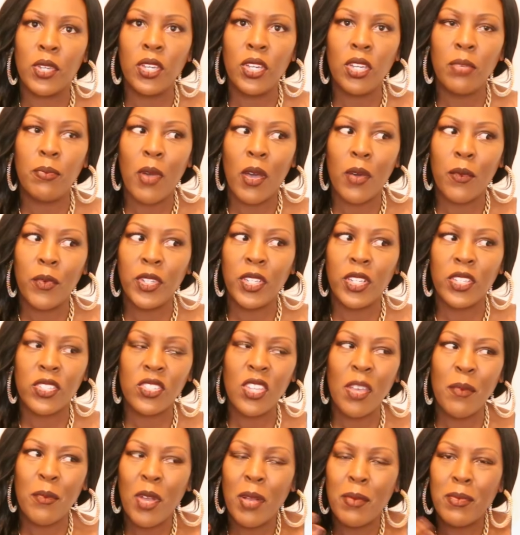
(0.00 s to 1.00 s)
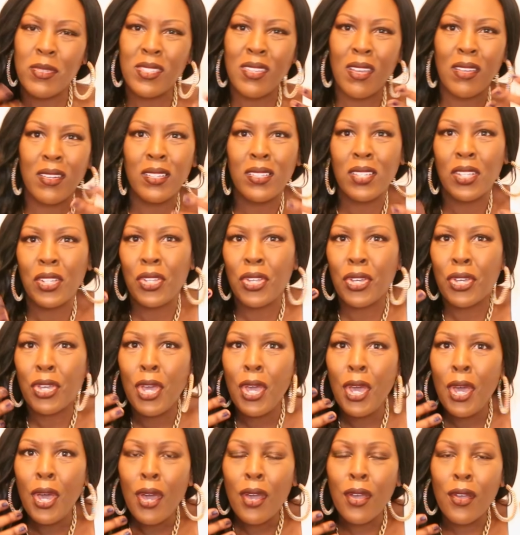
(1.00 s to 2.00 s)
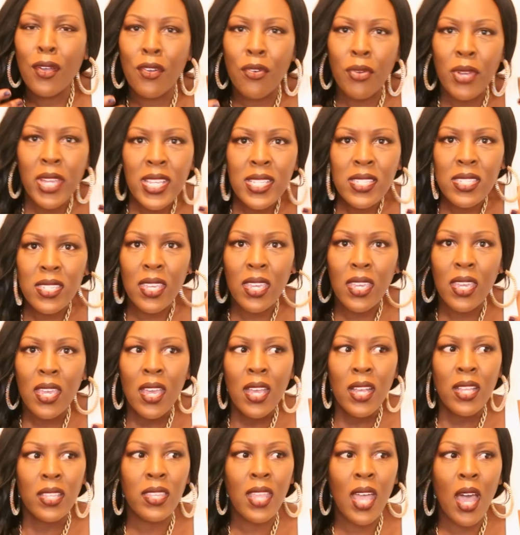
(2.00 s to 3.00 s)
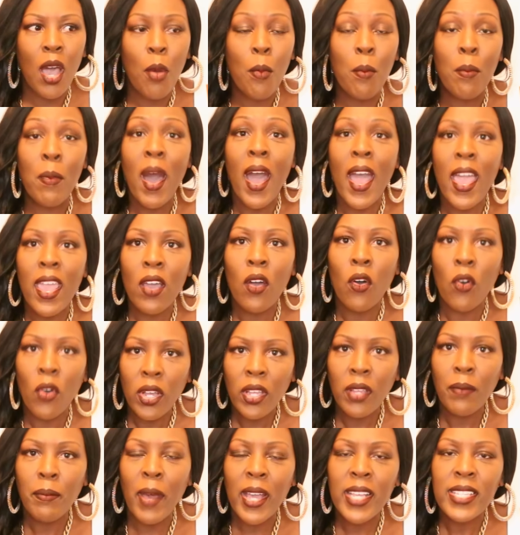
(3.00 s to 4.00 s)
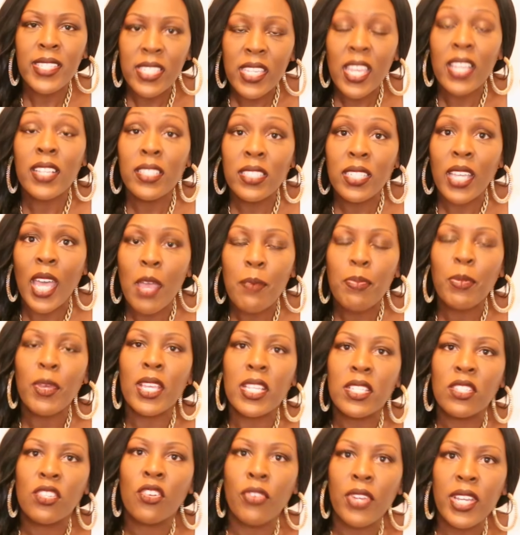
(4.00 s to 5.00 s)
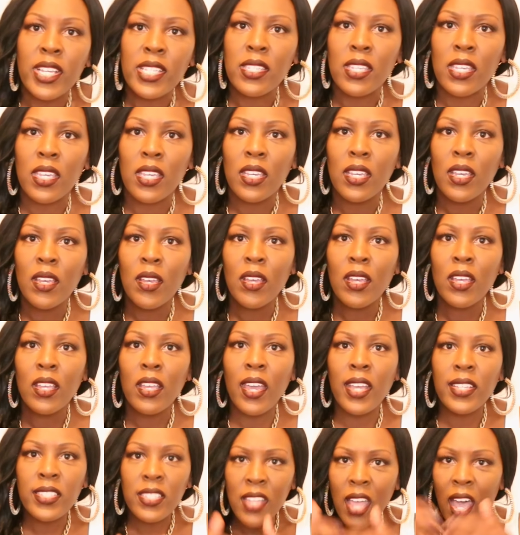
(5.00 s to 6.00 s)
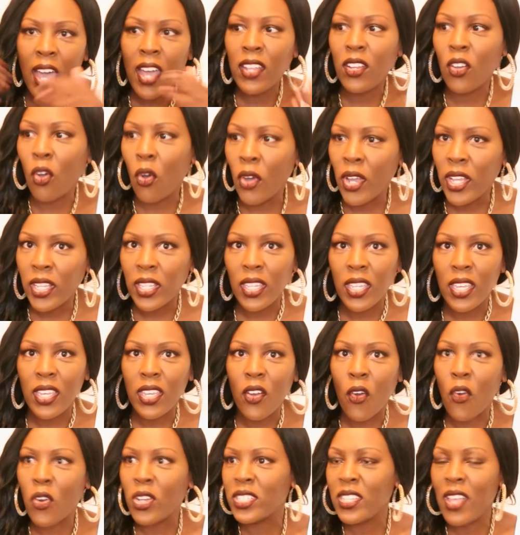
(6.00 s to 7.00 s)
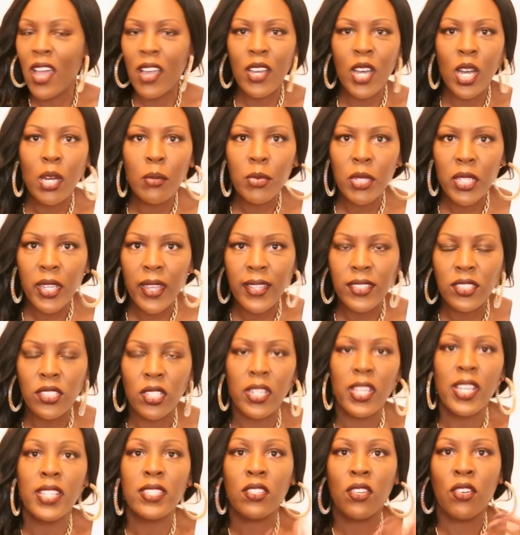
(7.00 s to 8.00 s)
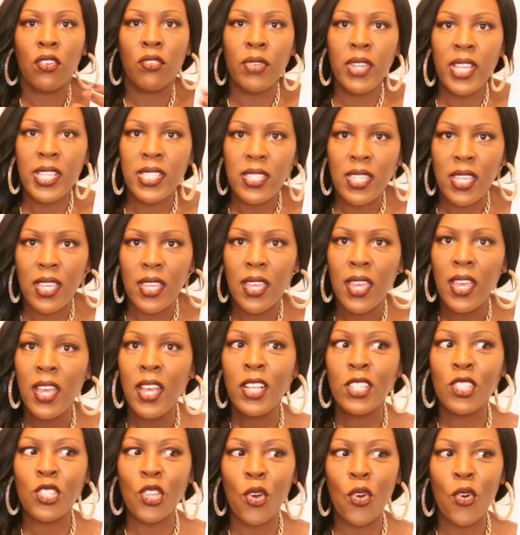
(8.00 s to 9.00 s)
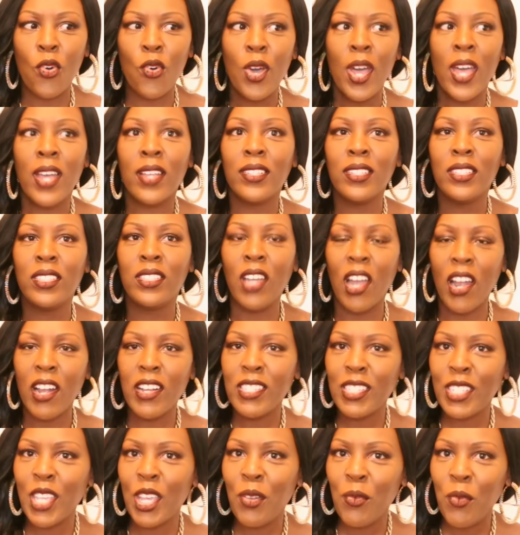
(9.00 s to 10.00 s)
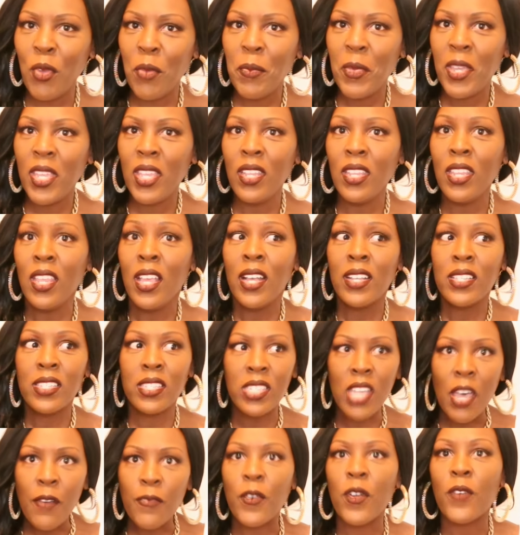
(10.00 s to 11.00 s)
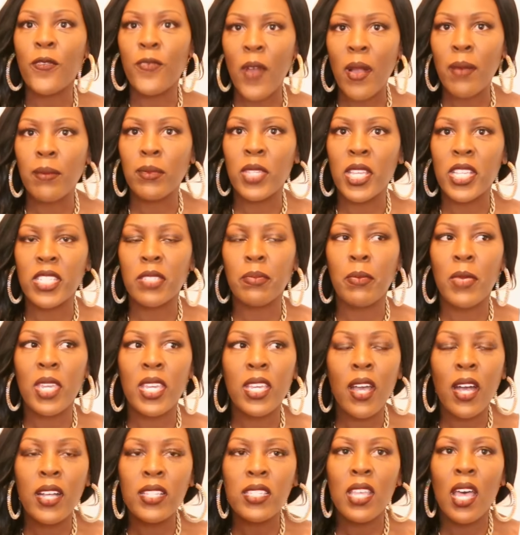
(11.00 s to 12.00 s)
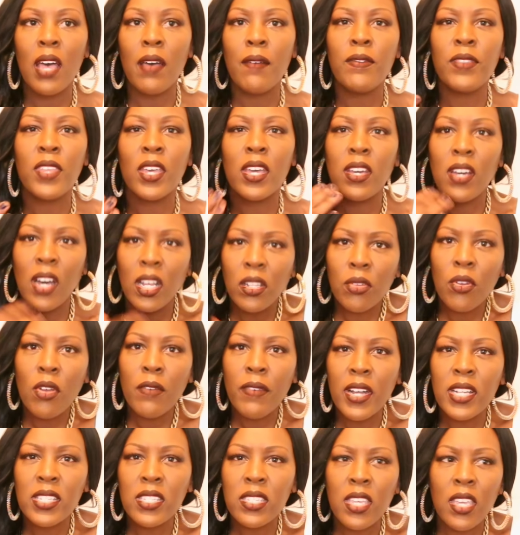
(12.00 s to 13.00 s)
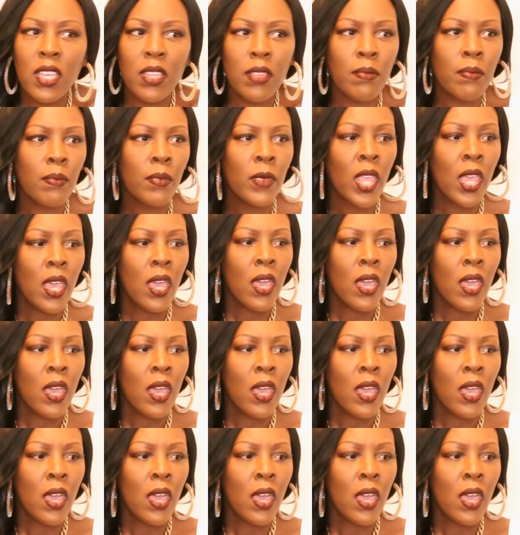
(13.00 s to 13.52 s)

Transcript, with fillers: good. But when the summer, I'm starting to look greasy. Now, my, oil, my skin type is greasy. It's not oily, or it's not combination, it's greasy. So dark skinned women suffer from this because of the color of our skin.